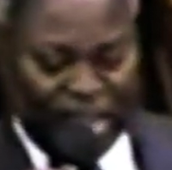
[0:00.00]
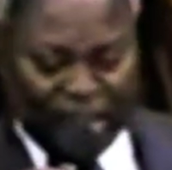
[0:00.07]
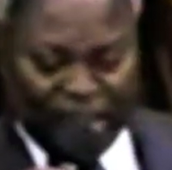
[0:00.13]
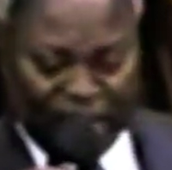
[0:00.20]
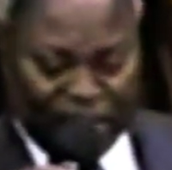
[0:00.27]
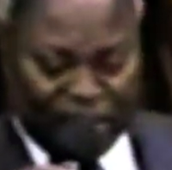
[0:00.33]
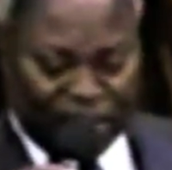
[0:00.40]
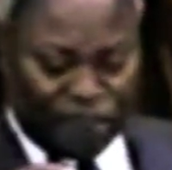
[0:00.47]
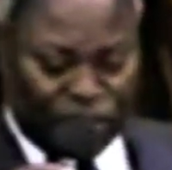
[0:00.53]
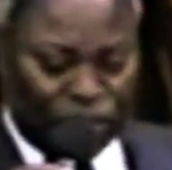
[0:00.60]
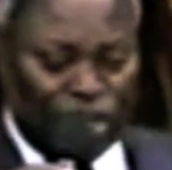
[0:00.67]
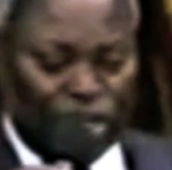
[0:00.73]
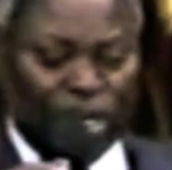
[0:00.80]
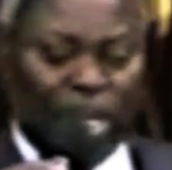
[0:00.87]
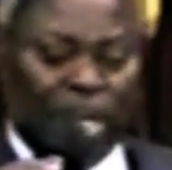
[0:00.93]
and then the
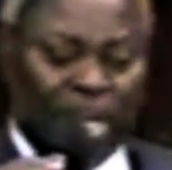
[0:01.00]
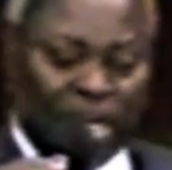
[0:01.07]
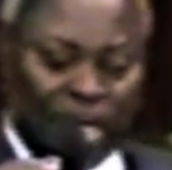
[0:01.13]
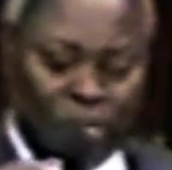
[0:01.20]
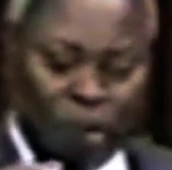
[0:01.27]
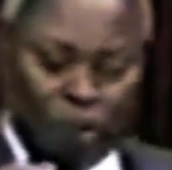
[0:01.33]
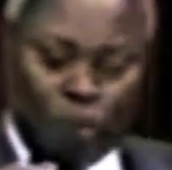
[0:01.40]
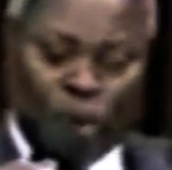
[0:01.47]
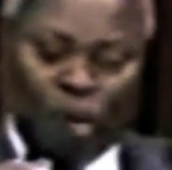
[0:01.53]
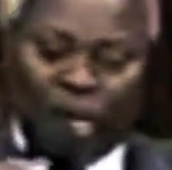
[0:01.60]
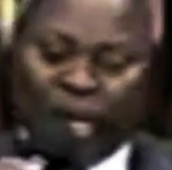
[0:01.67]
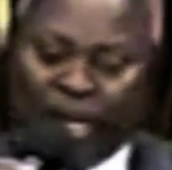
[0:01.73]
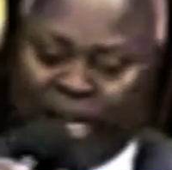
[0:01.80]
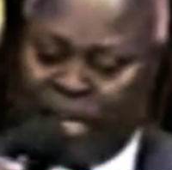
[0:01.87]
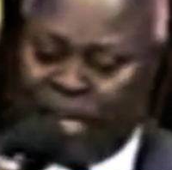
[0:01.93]
sword. Number
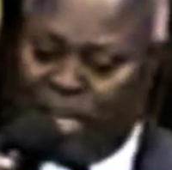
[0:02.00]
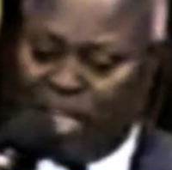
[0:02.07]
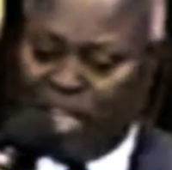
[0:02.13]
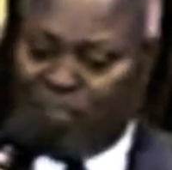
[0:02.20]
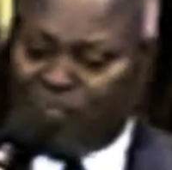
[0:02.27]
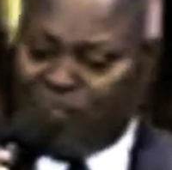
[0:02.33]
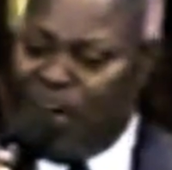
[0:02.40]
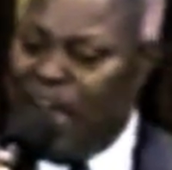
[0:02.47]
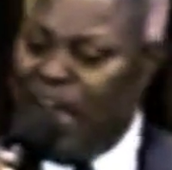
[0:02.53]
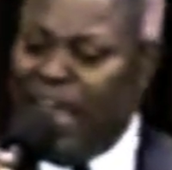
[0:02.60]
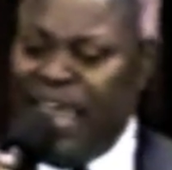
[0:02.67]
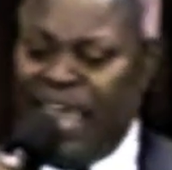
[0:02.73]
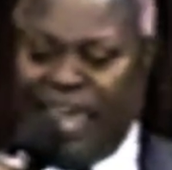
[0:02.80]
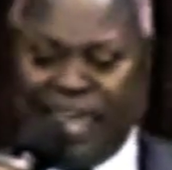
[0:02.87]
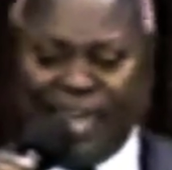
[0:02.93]
one, the
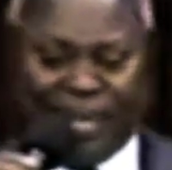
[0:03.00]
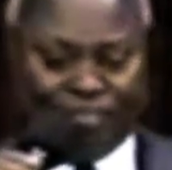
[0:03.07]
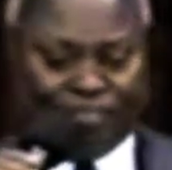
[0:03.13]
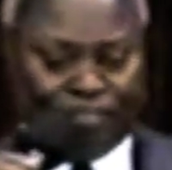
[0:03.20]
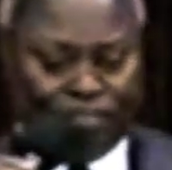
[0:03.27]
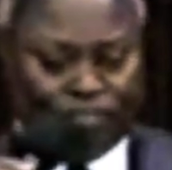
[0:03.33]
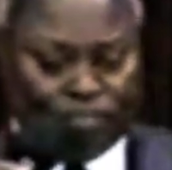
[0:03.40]
fire.